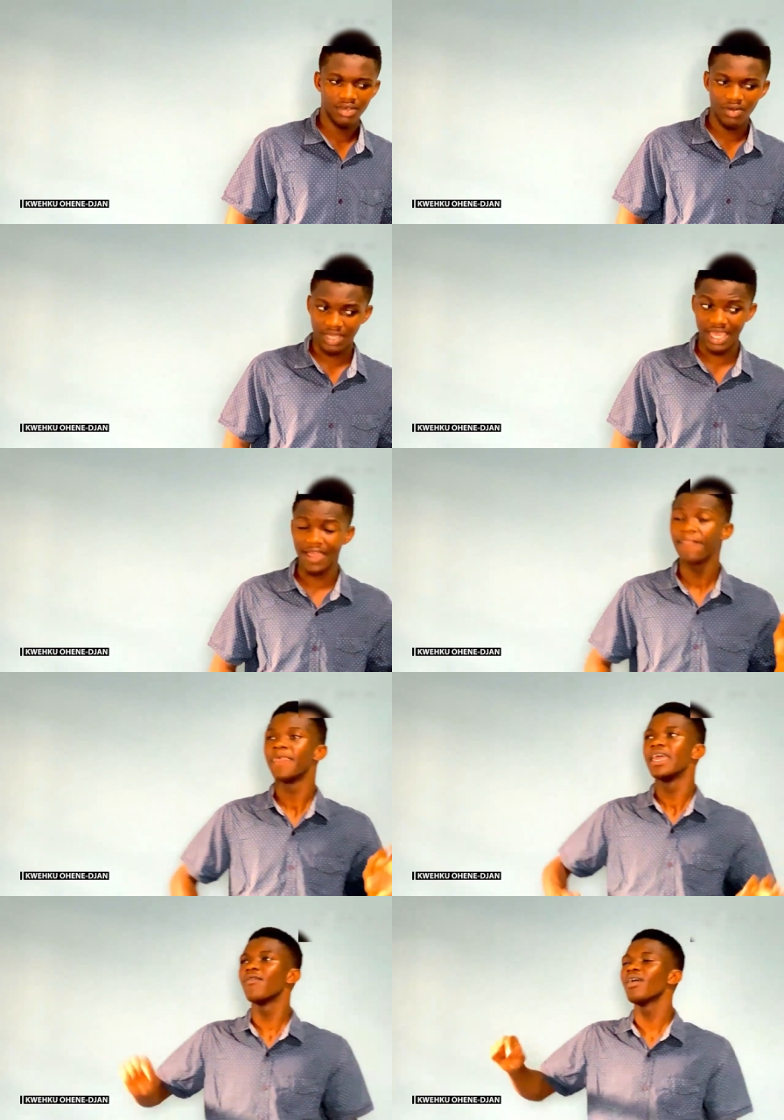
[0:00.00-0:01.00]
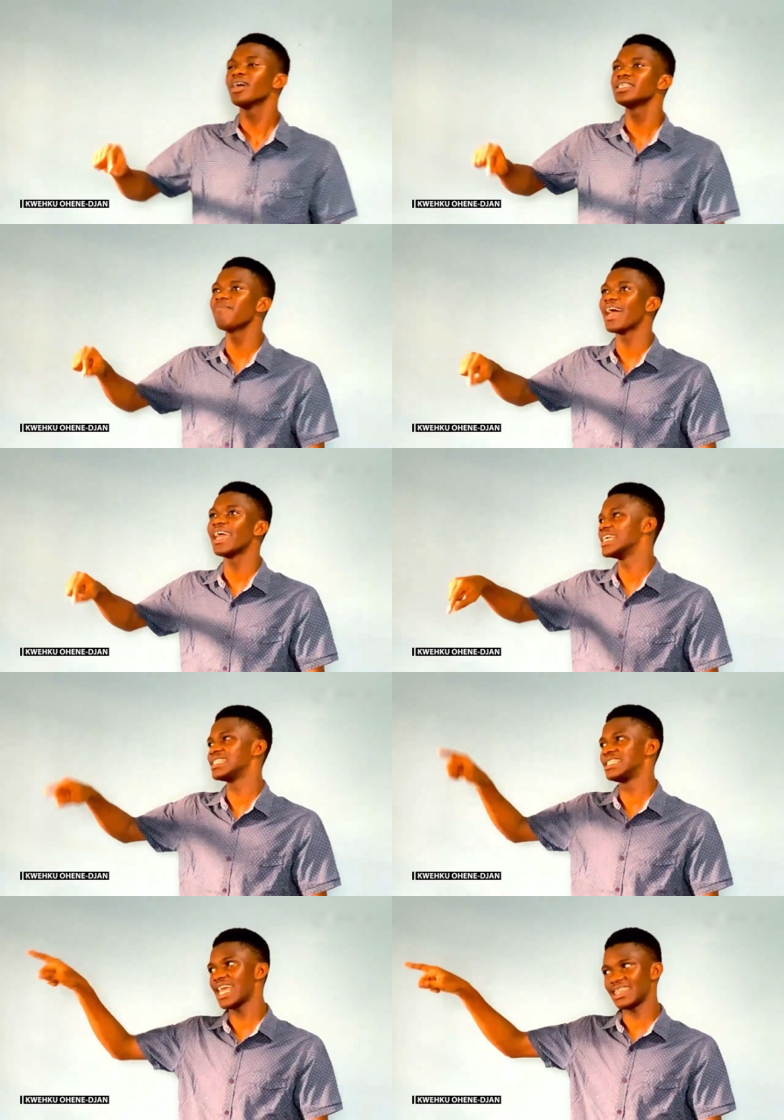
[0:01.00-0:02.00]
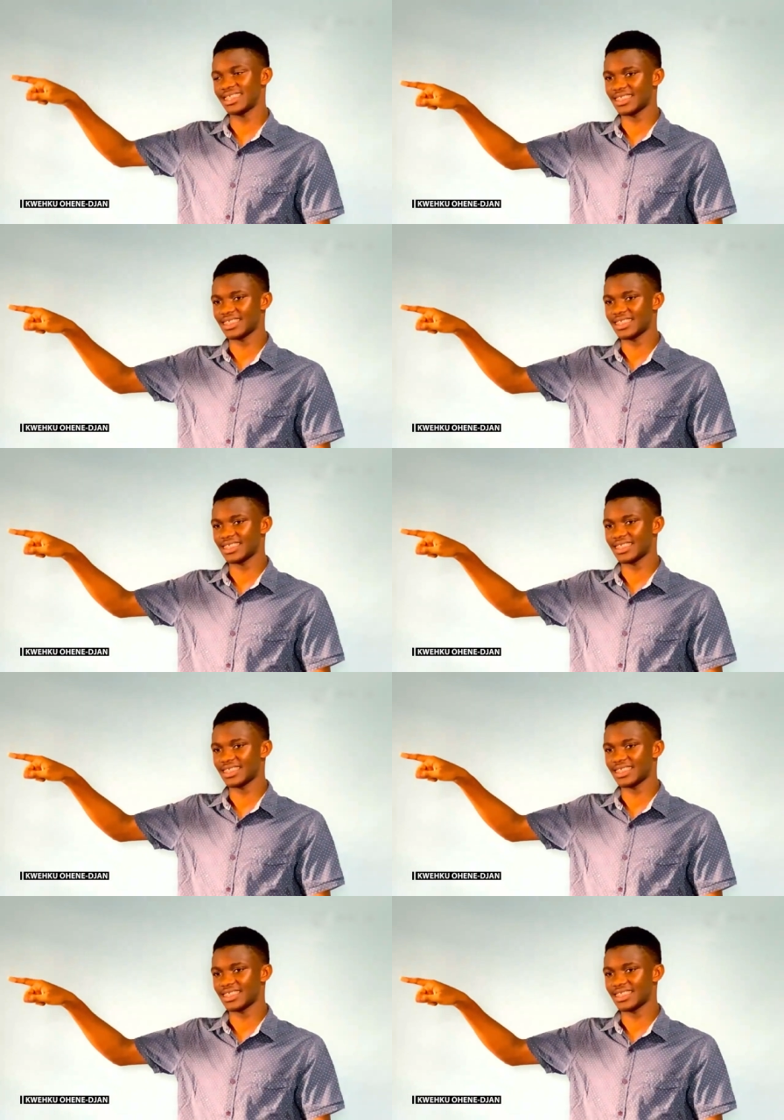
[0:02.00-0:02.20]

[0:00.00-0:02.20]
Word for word: okay? It wasn't by his death